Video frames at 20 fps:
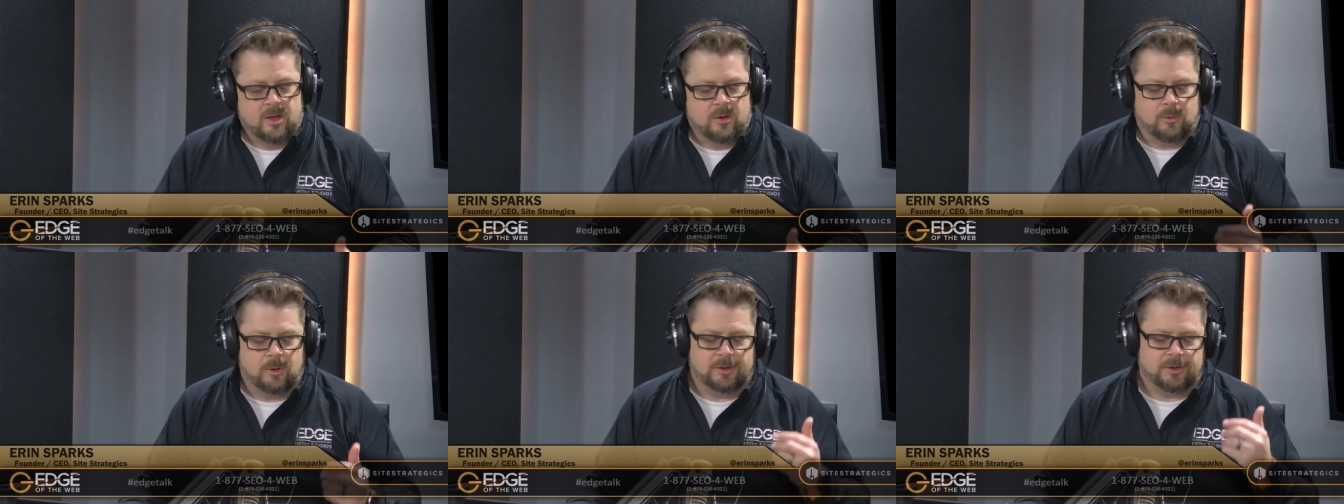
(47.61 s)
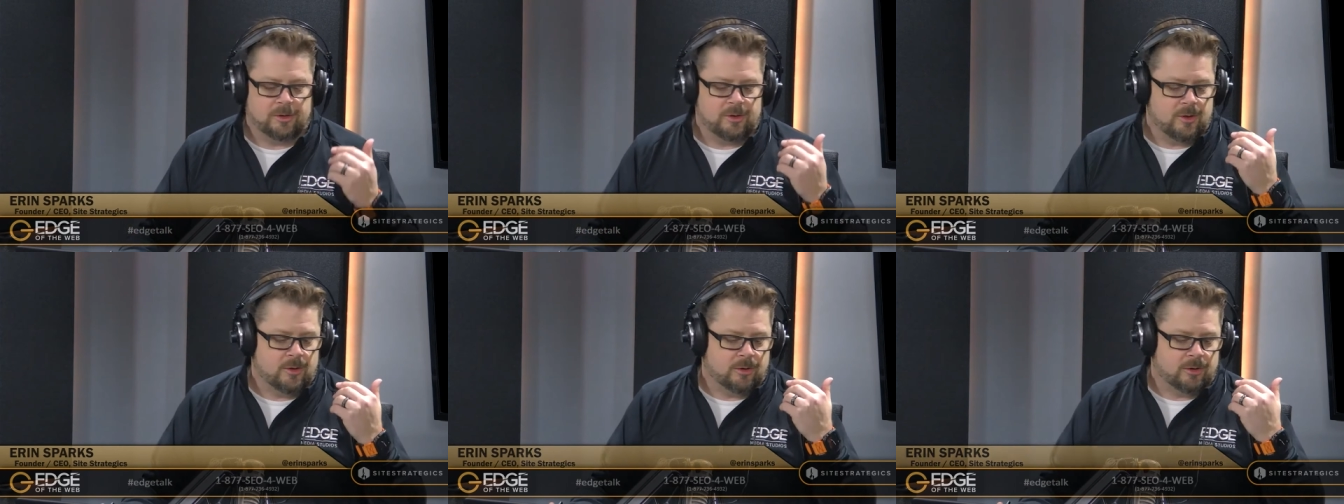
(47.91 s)

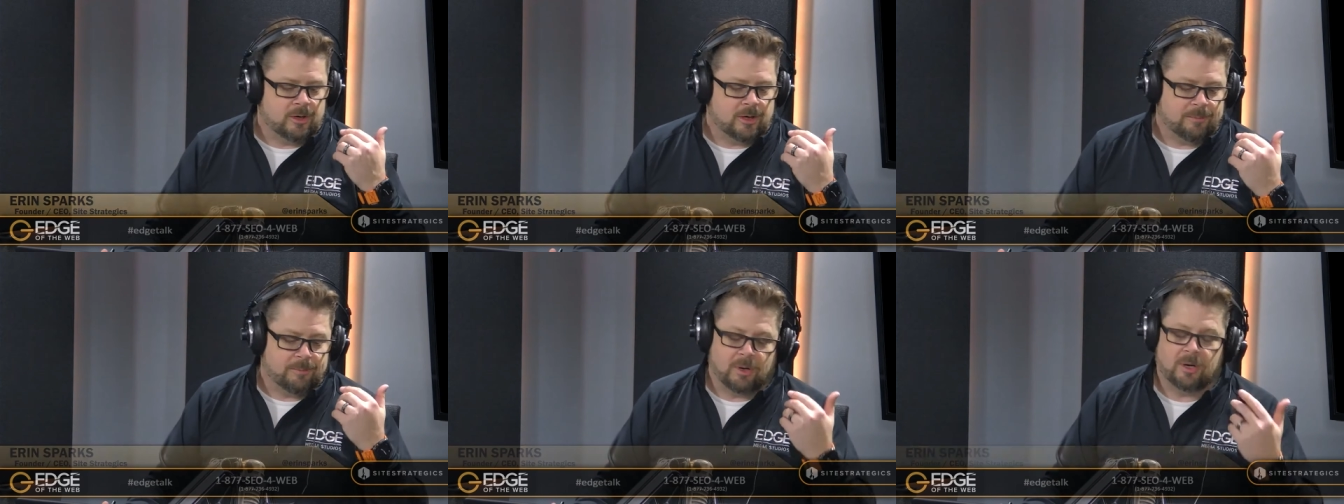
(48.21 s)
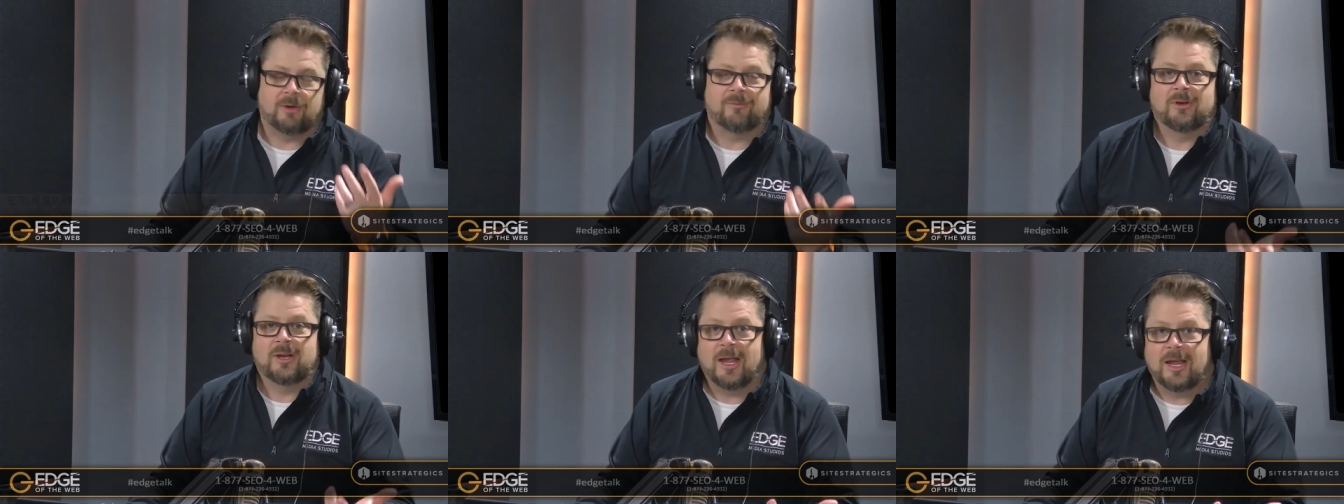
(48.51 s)
Whether you're a
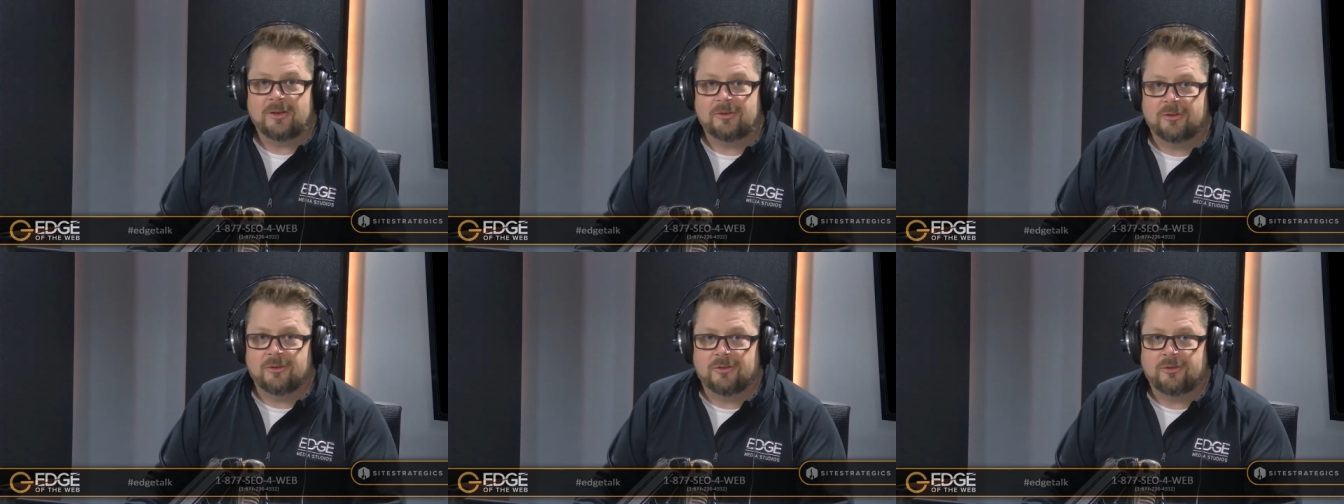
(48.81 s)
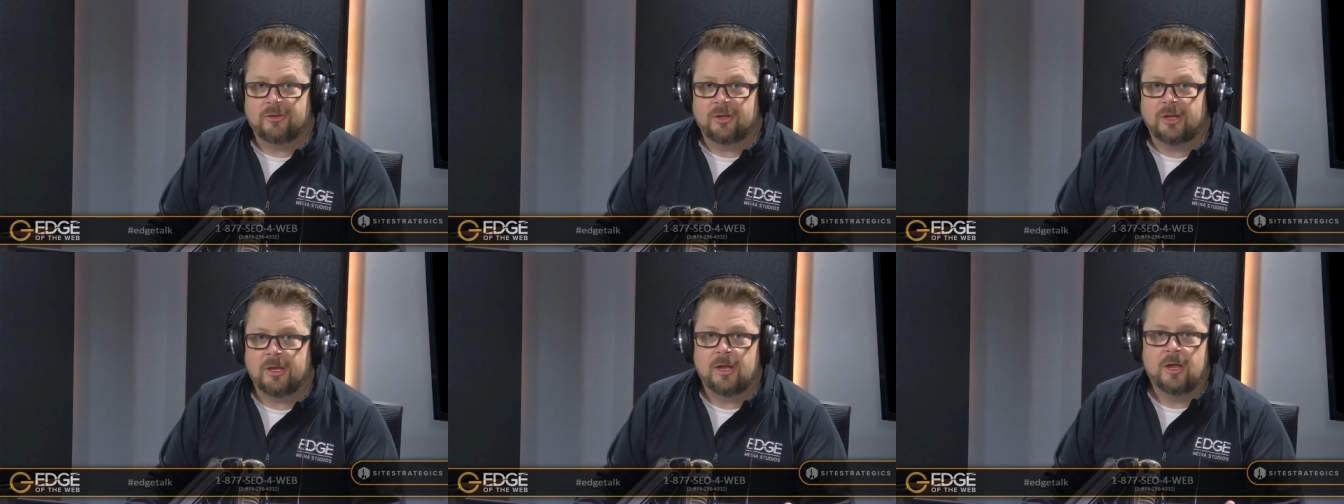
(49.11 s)
part of an
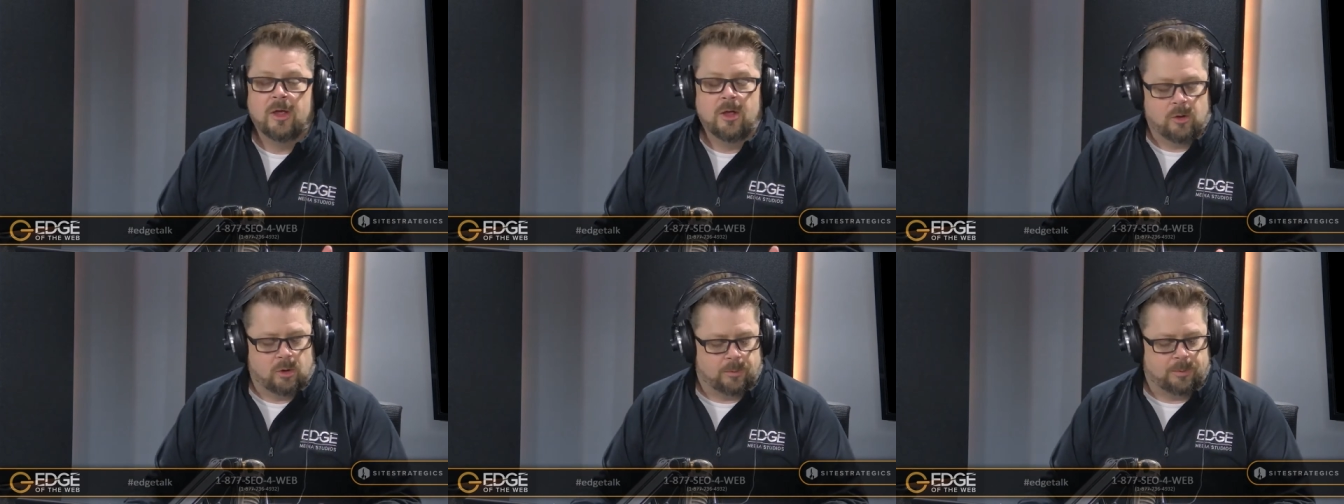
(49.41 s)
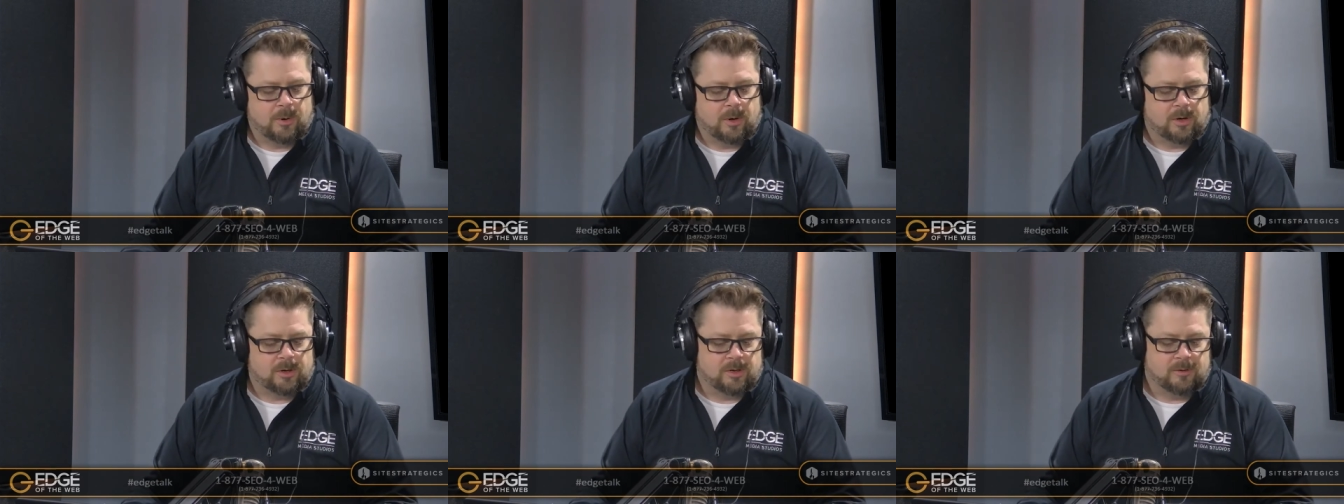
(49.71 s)
agency or
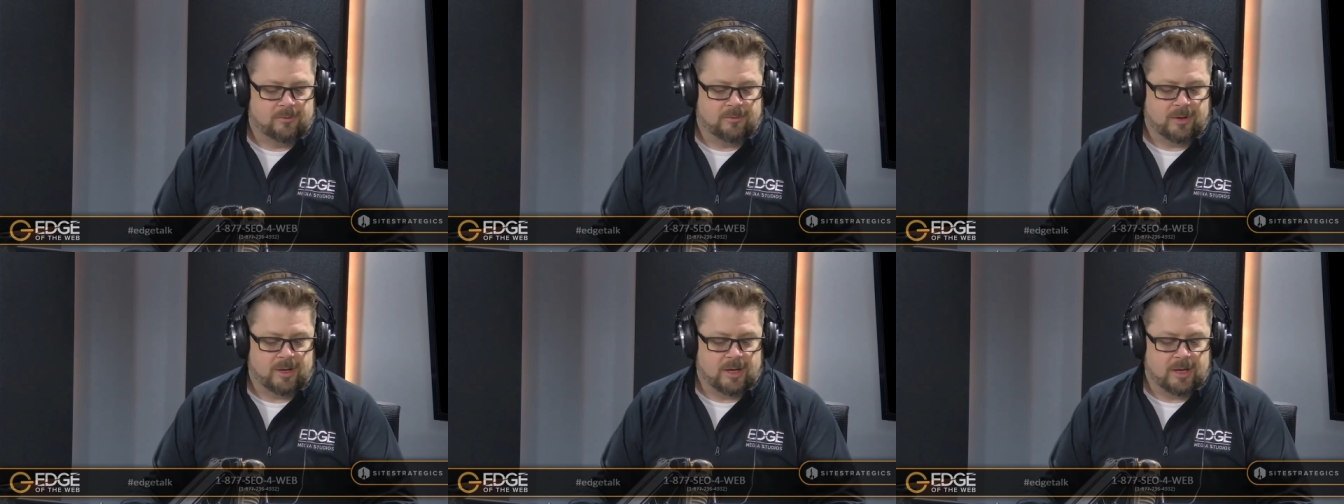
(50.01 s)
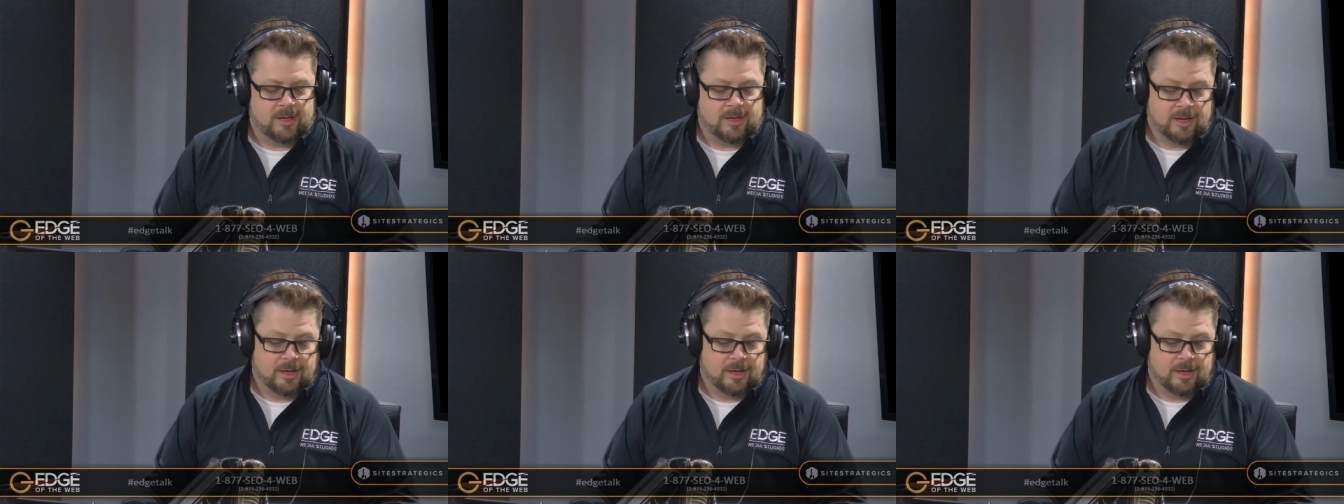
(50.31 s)
part of a,